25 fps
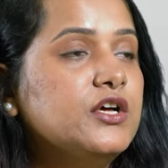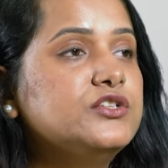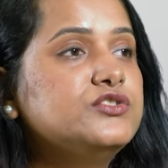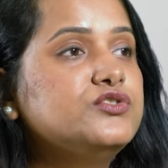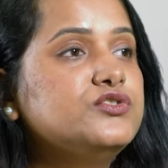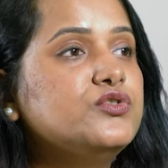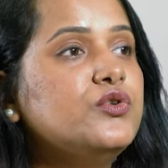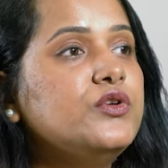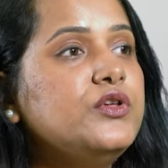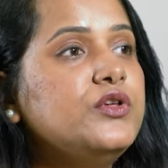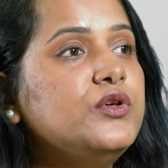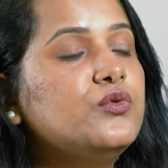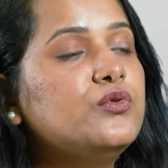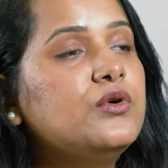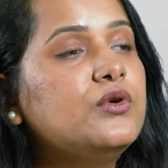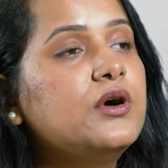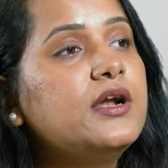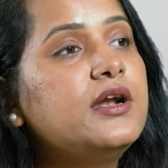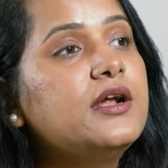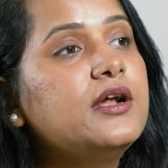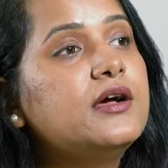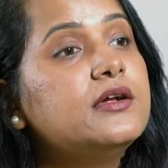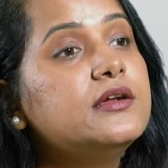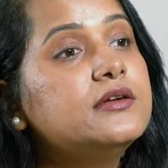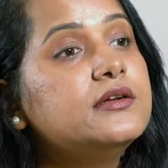So
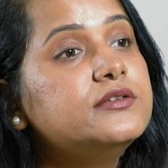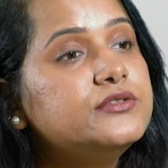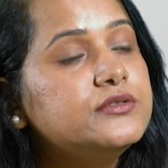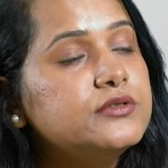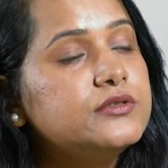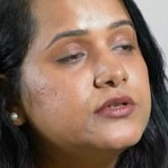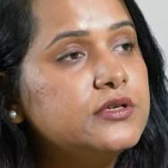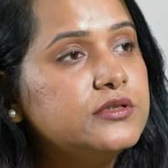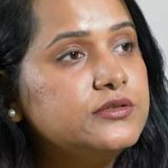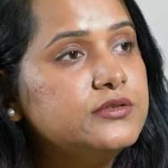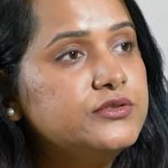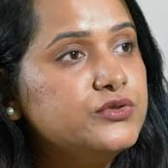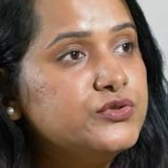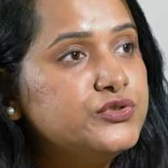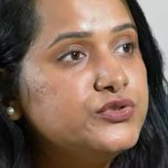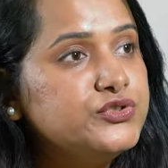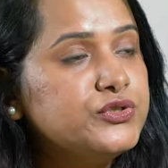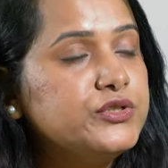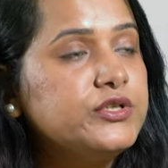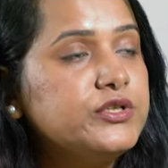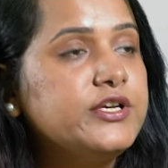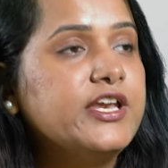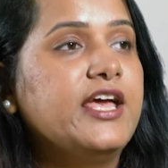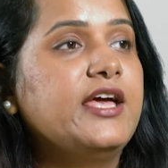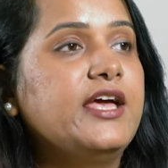you
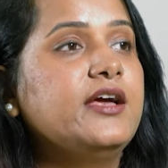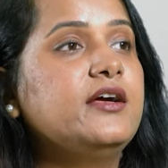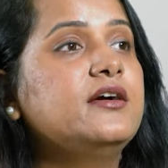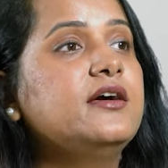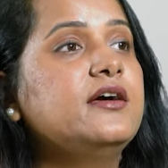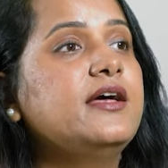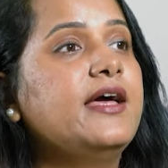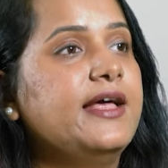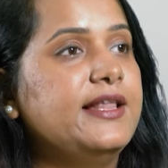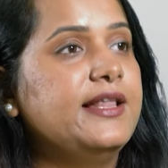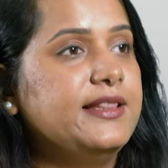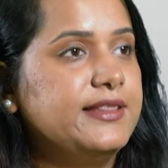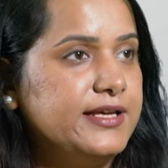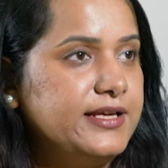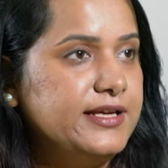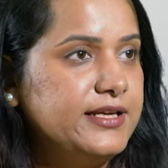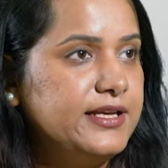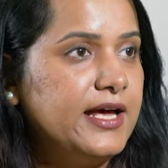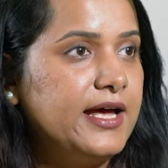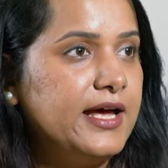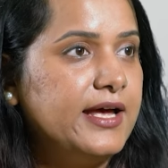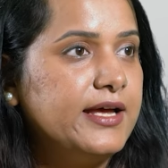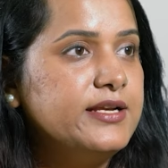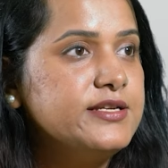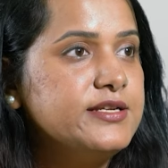should take healthy
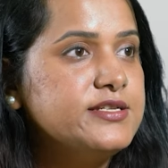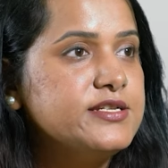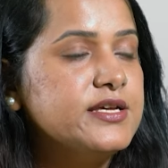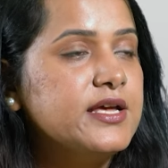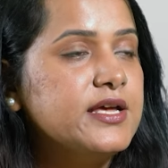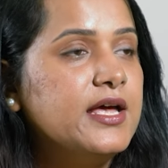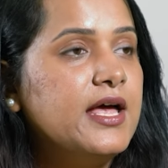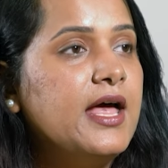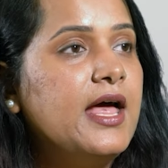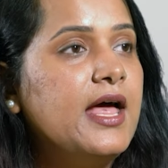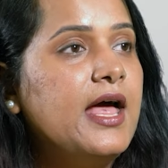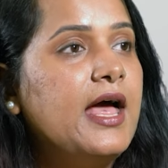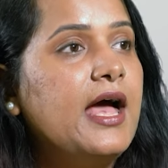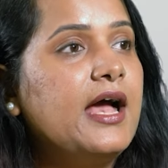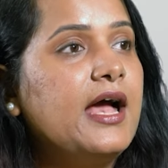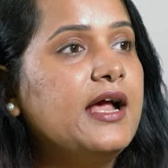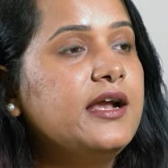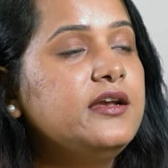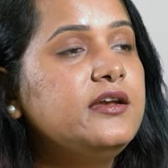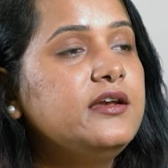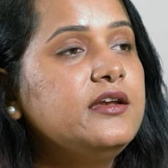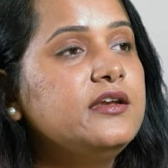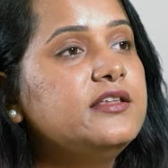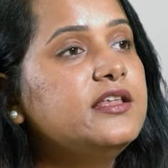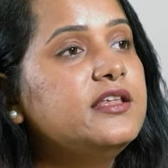diet
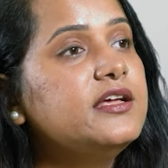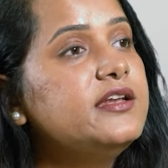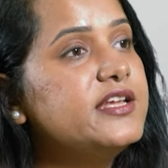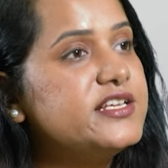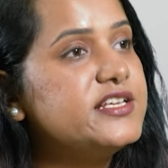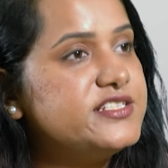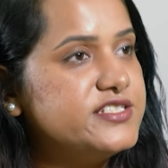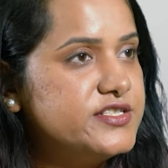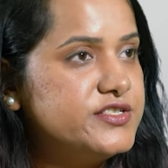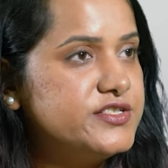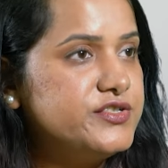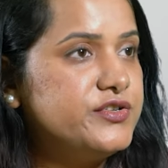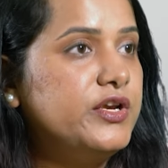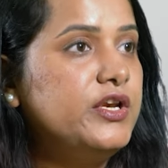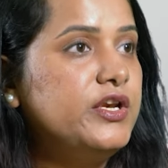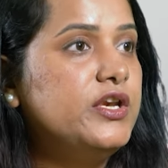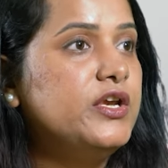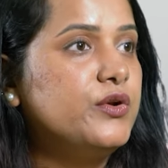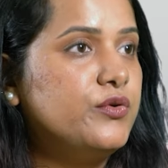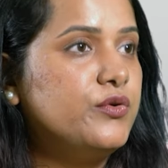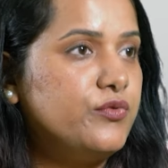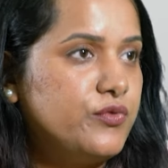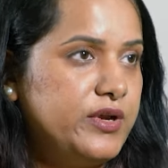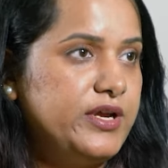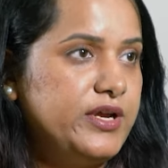and the necessary
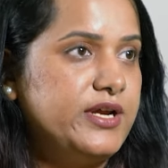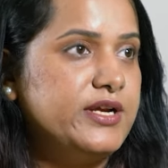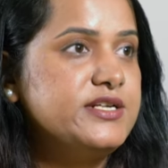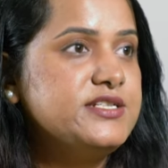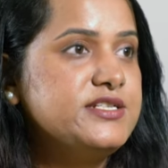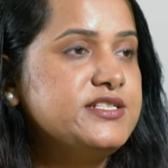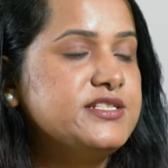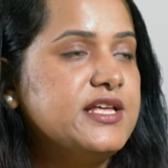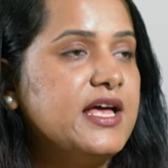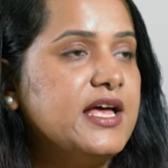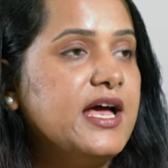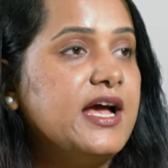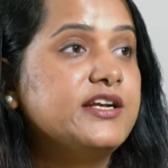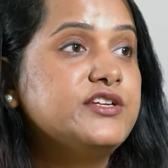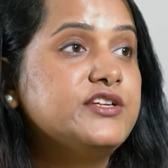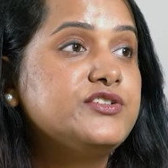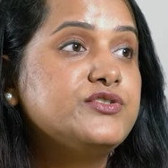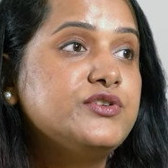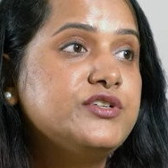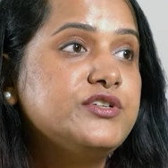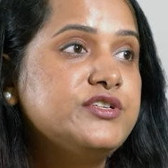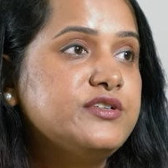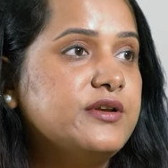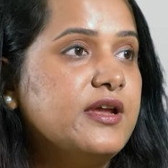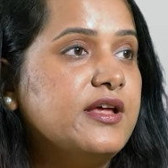nutrients, and
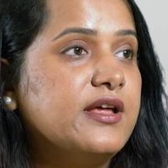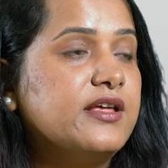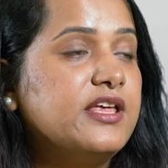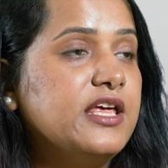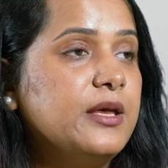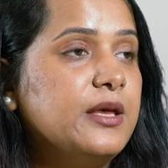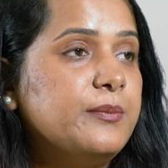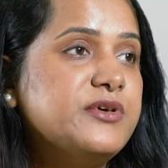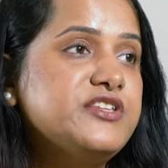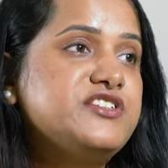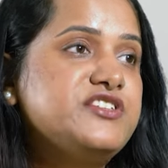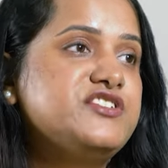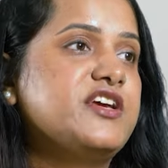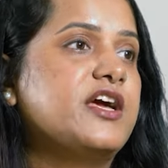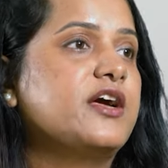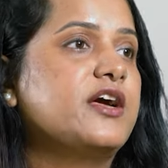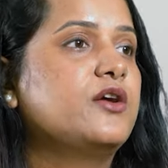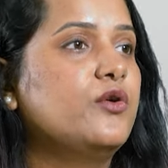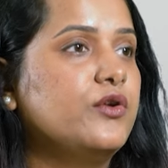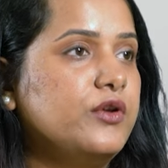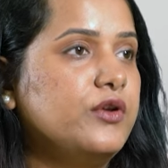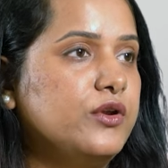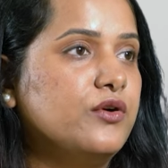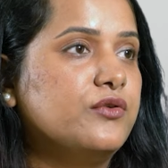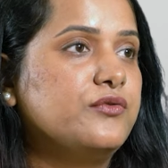should keep a check
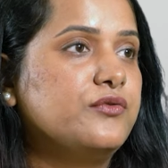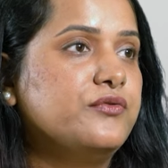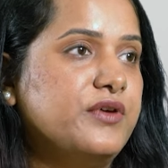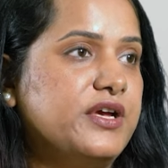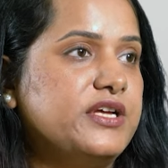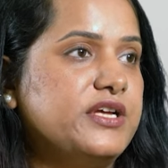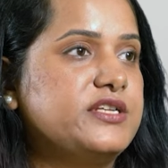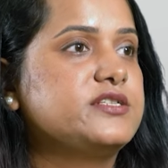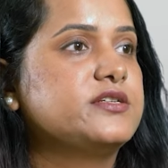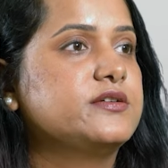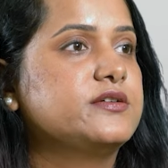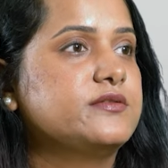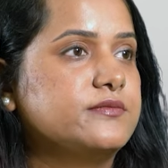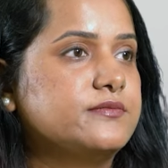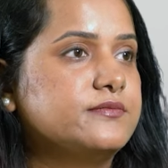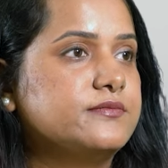on your weight.